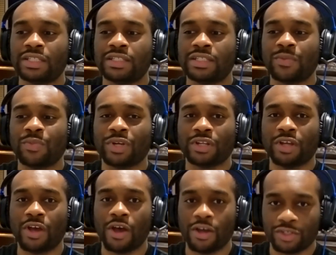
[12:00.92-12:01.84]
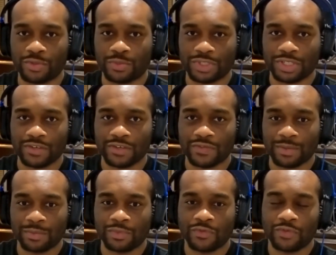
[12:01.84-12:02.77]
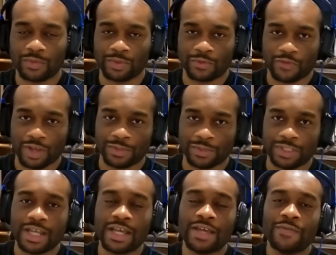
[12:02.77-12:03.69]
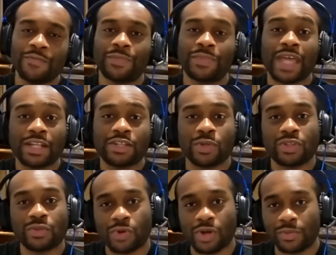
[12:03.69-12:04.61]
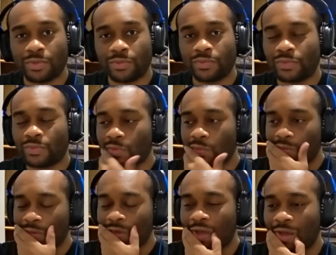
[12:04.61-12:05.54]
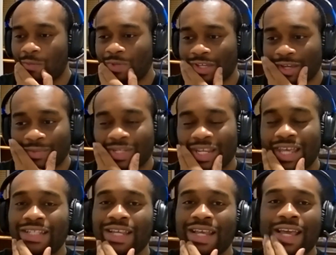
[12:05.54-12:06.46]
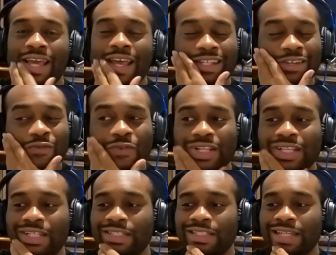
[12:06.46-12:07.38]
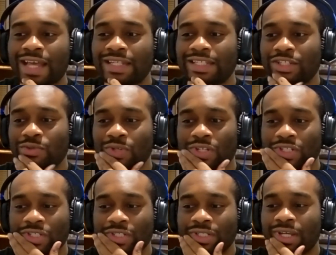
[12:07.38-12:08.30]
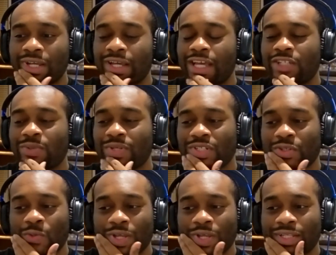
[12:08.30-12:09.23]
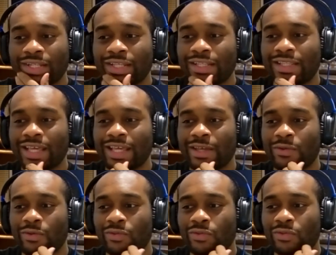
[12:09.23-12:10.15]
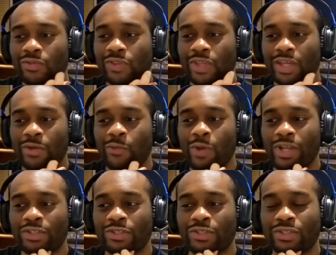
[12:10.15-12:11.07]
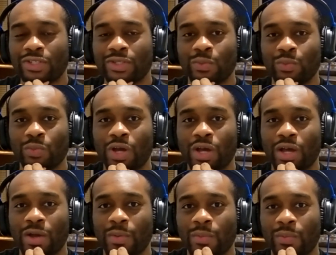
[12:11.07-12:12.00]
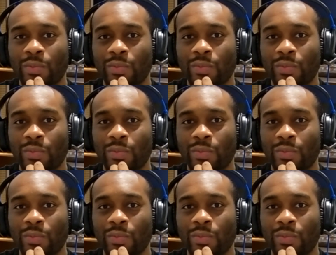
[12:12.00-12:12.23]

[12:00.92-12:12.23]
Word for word: separate 100% of them from their families yeah that's where the problem uh, becomes it's it's a really sad situation especially when they they went to the um,